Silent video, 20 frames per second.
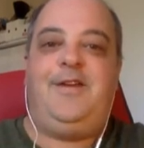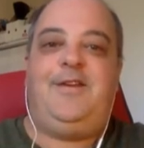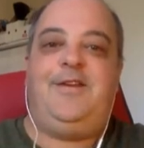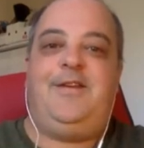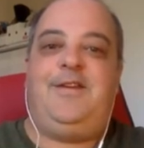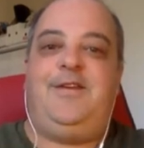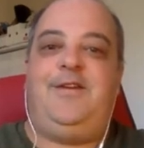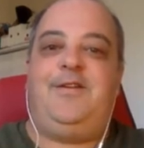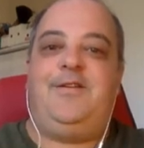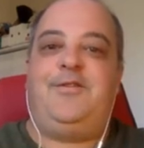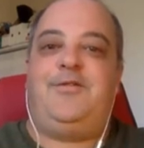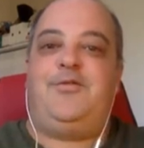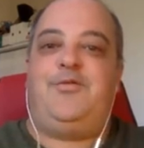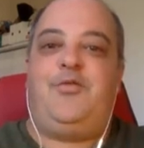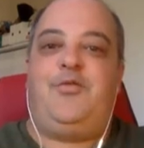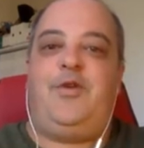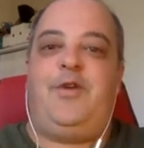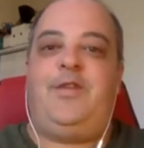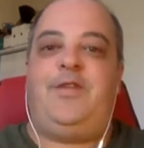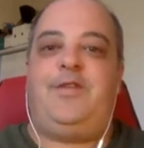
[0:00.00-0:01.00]
here
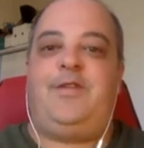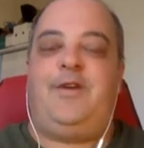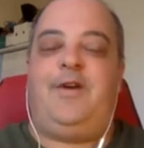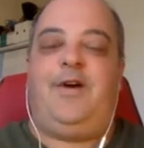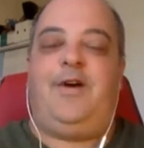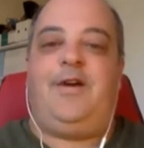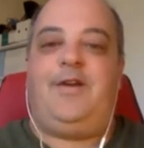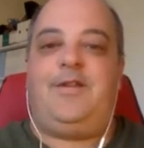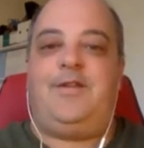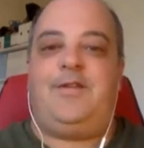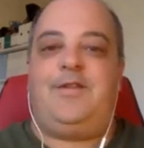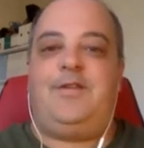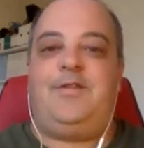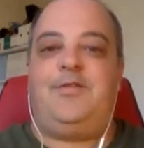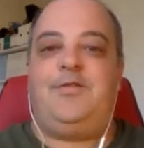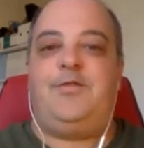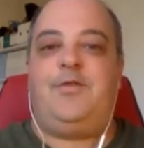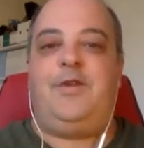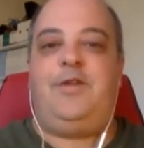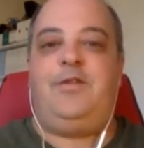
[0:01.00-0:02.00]
with us, and
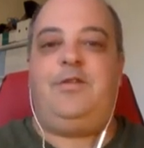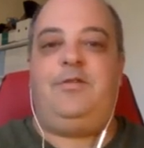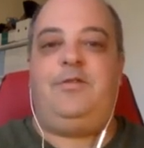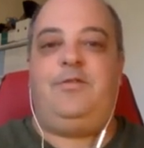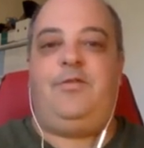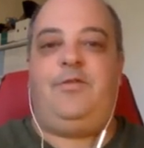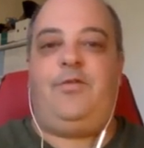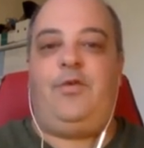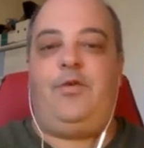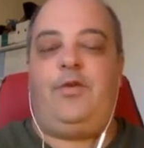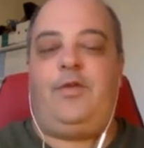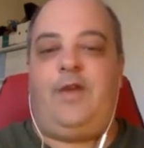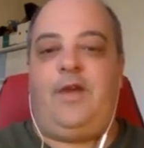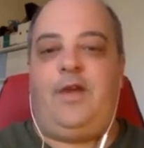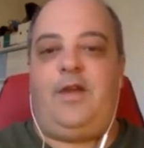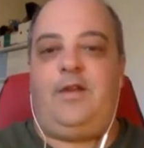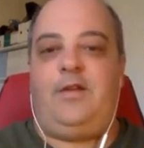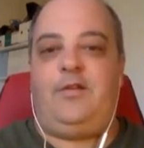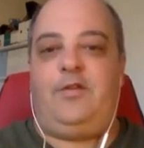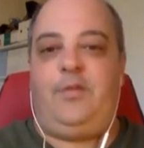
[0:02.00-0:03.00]
the reason for
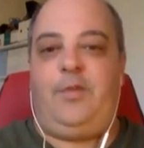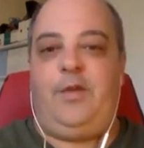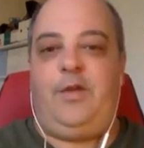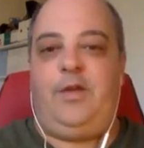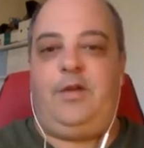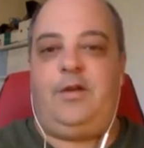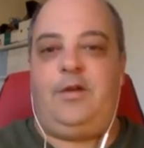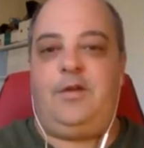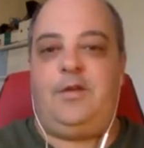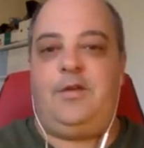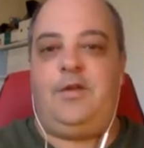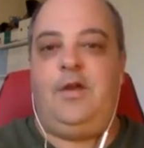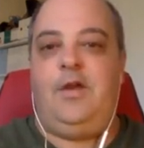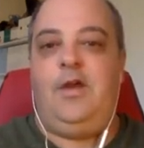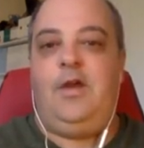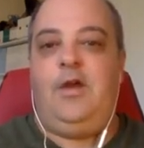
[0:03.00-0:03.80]
that is because